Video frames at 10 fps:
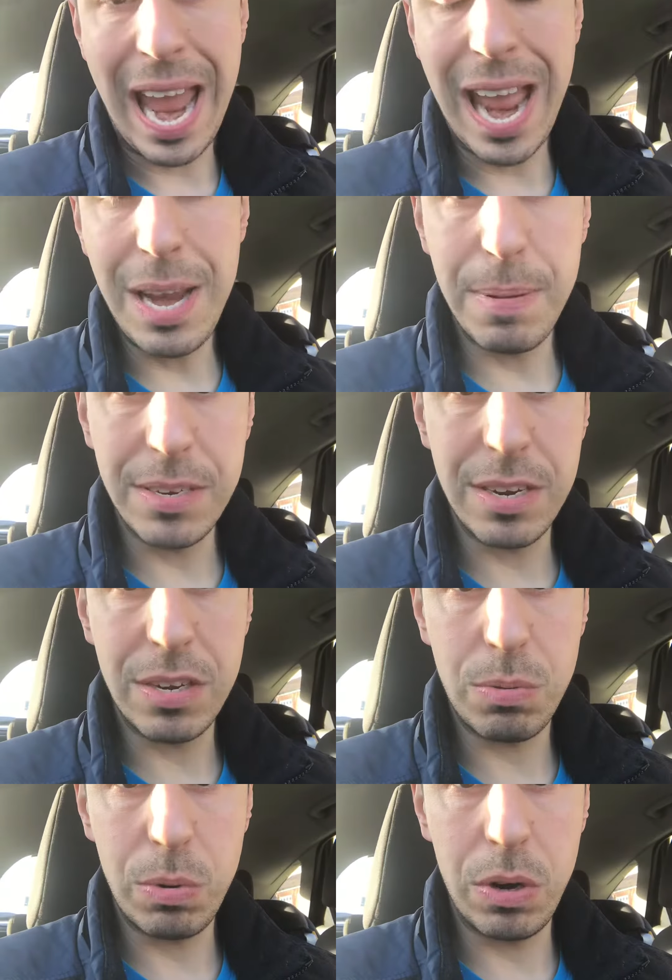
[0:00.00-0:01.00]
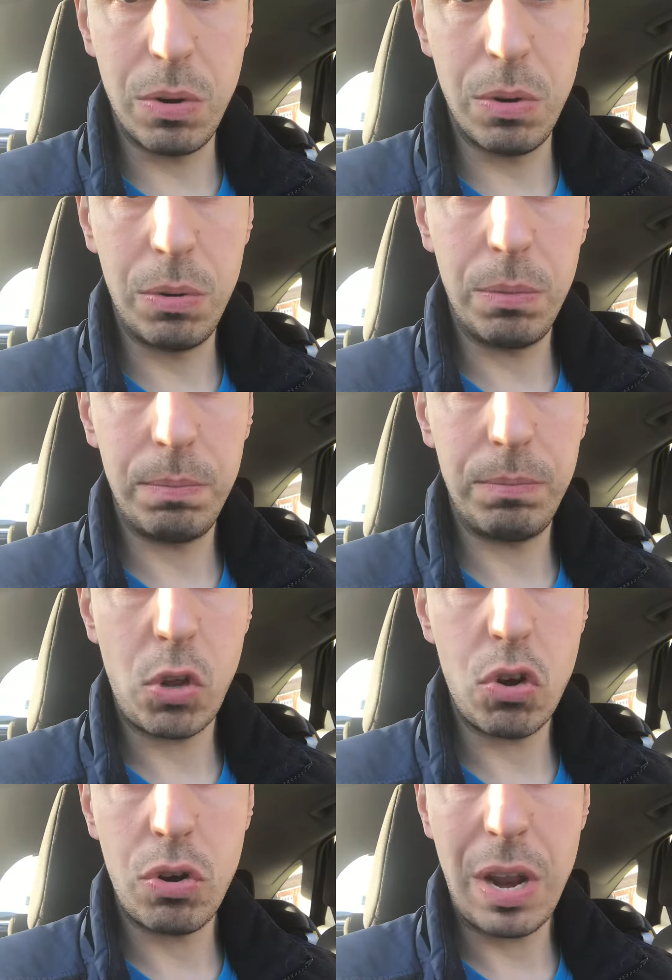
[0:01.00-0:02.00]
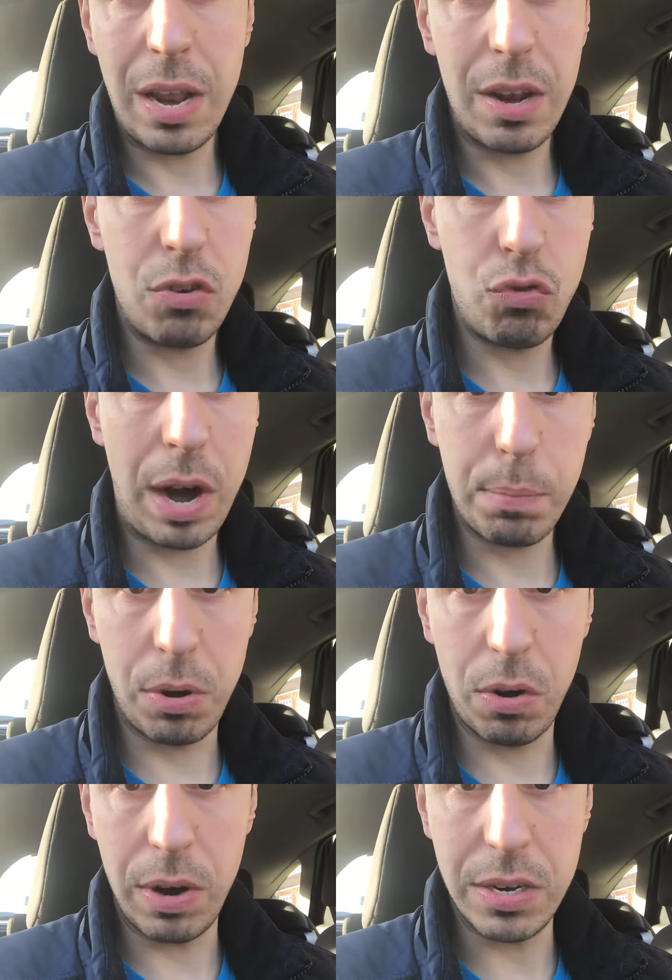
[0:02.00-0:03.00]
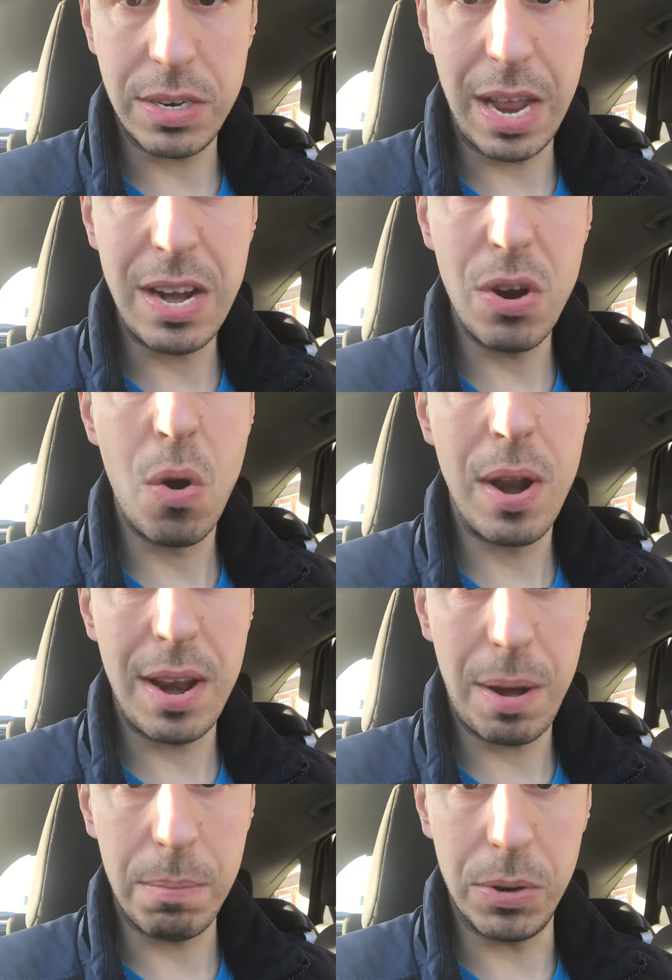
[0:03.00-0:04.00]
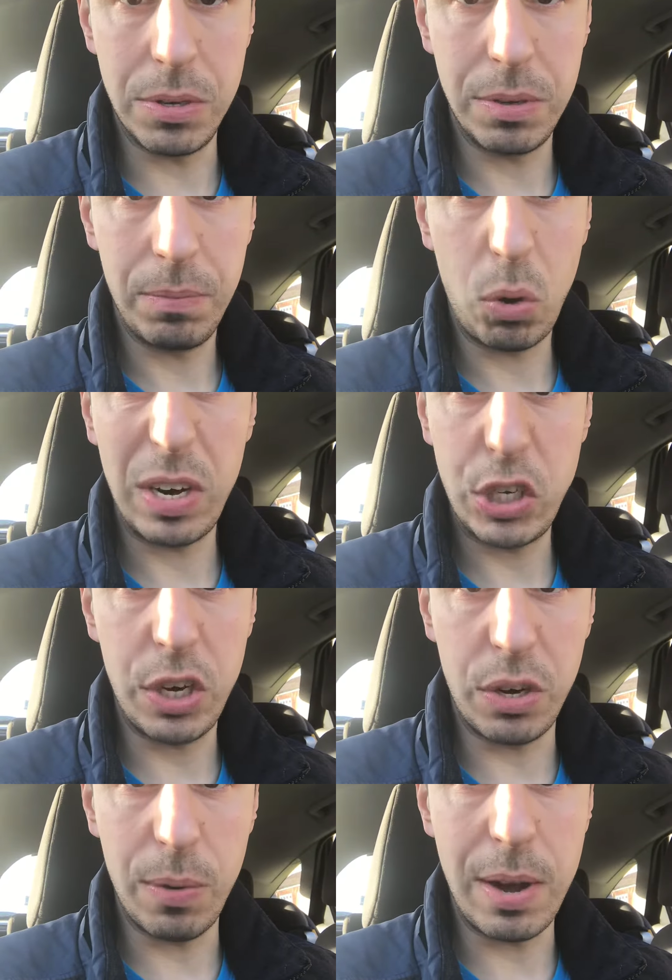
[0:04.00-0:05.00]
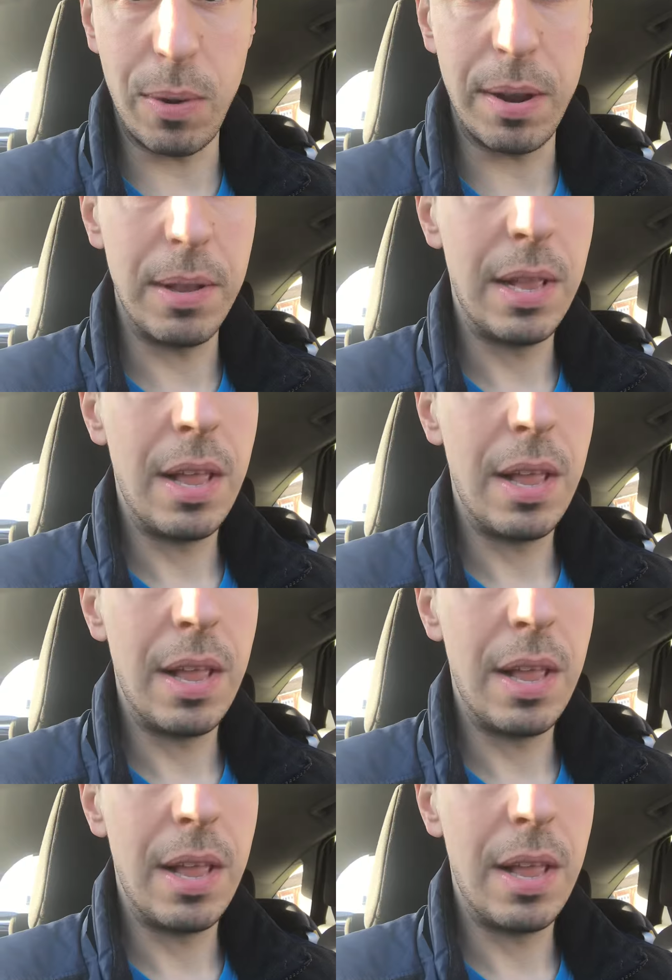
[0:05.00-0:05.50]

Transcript: any business will track progress. They know their numbers. Well, they should do anyway.